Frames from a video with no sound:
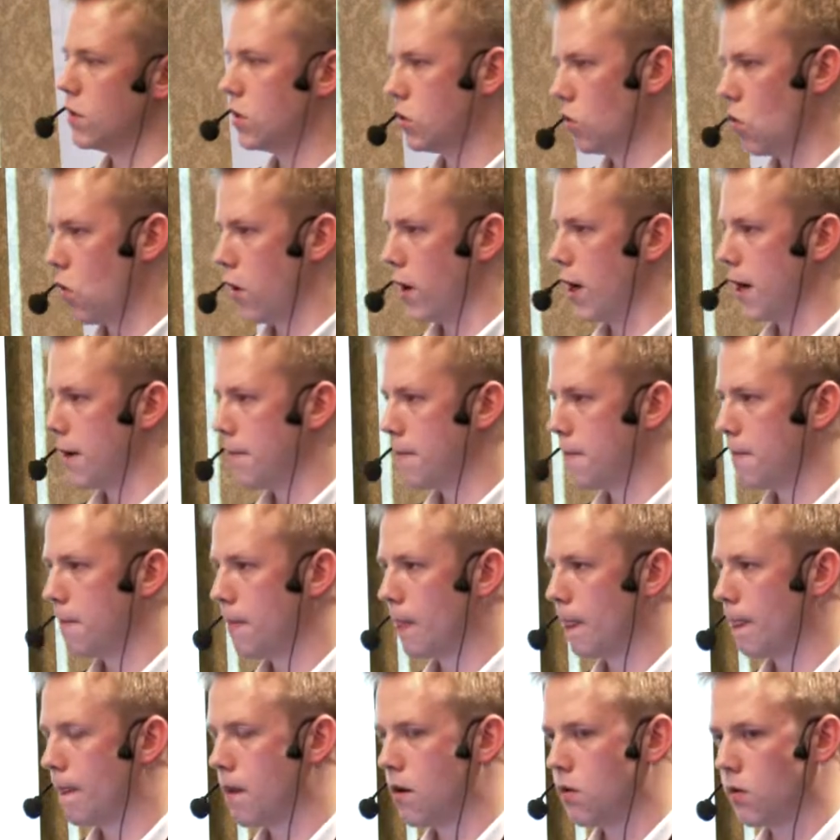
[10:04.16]
story.
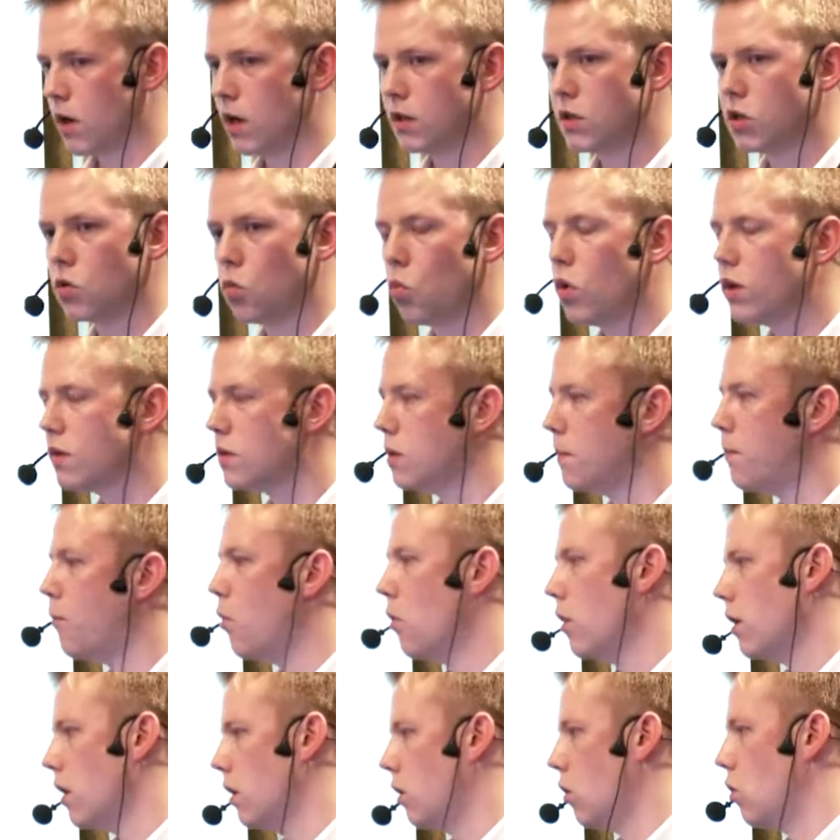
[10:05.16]
Right, so what's the
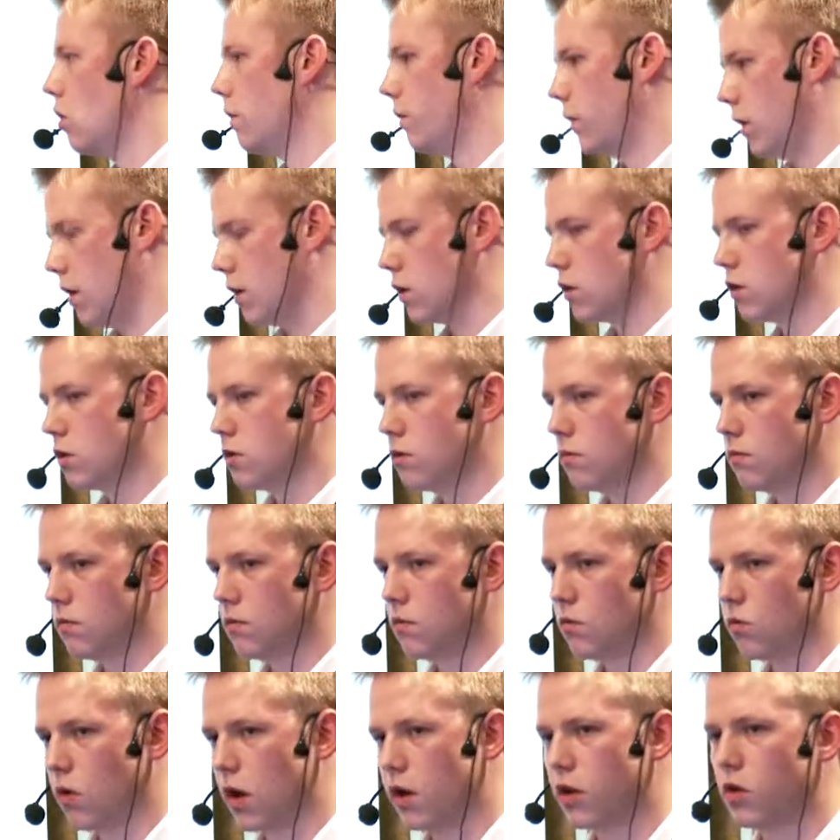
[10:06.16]
point in all of this?
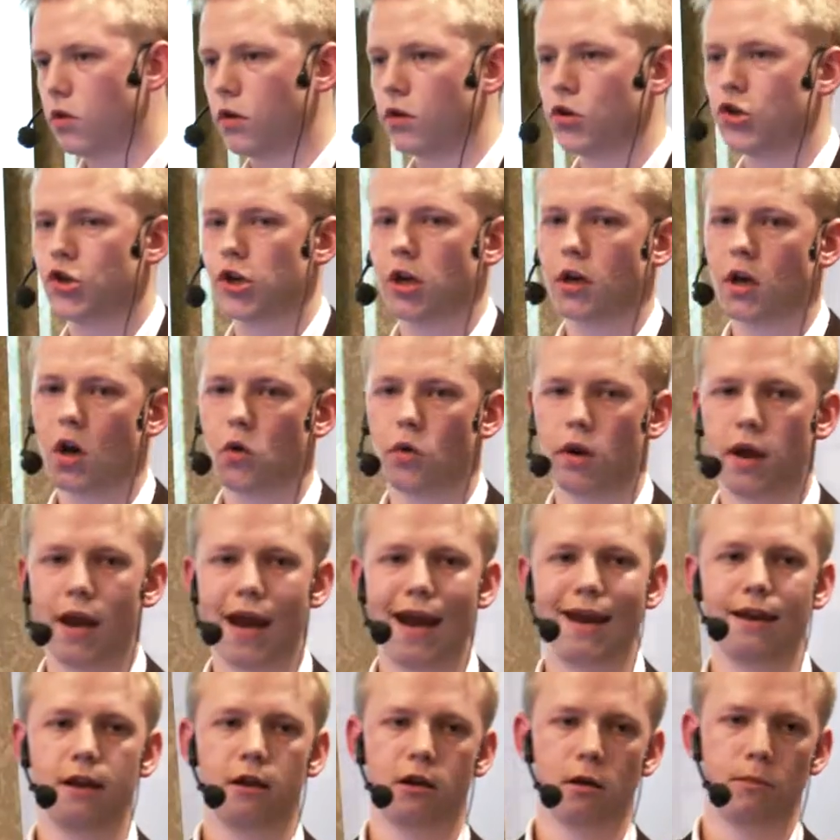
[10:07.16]
Right, you can check out
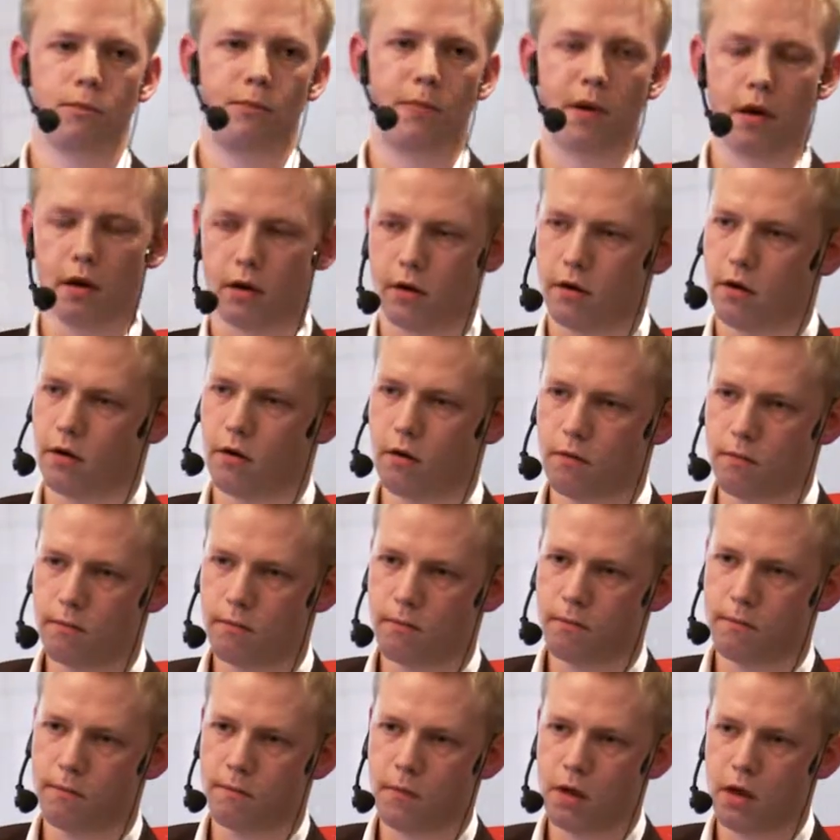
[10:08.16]
any competitor.
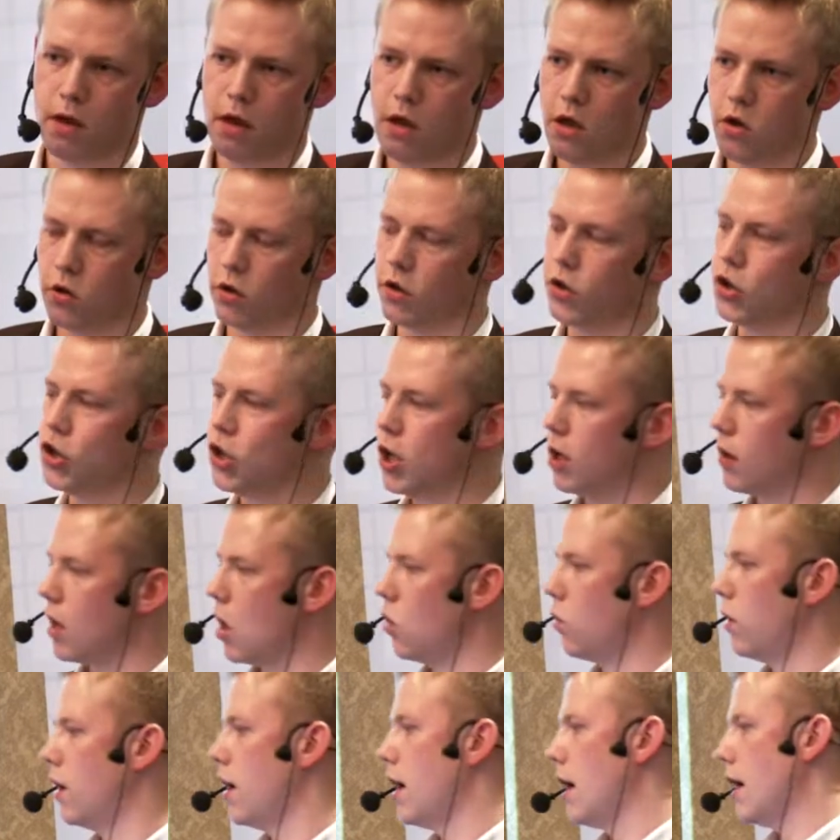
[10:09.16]
You can check
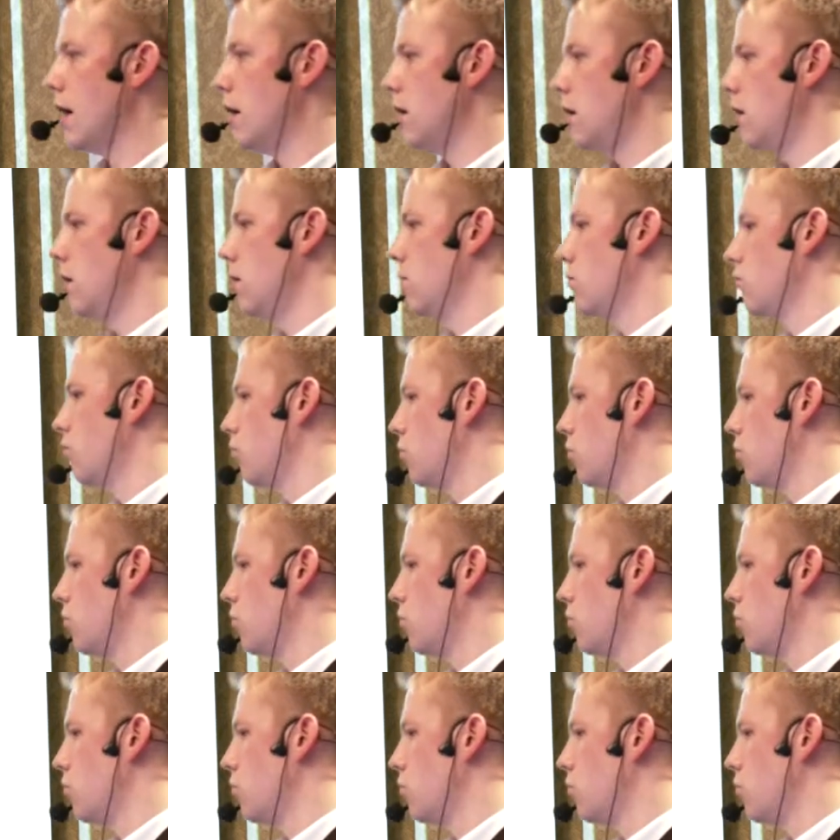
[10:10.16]
out any